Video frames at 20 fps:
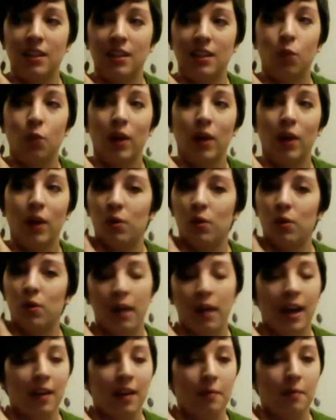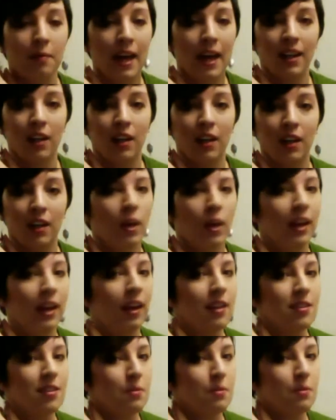way more pragmatic and way
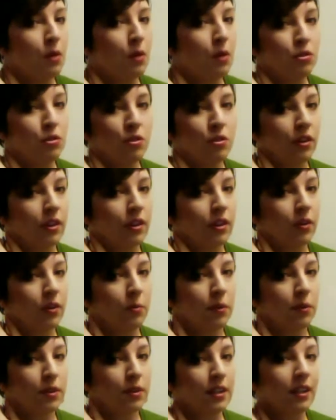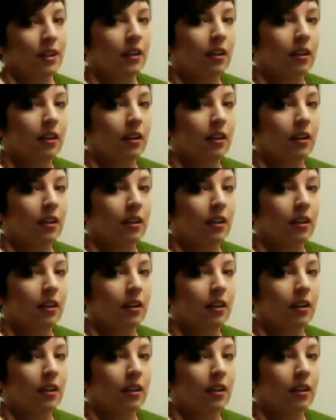less emotional than normal Dean.